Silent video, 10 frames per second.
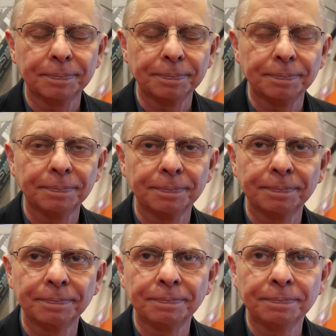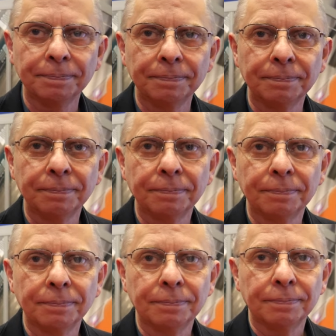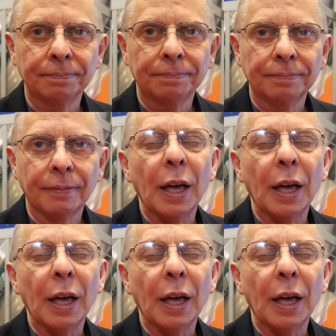And you partner with some of the companies around here, right?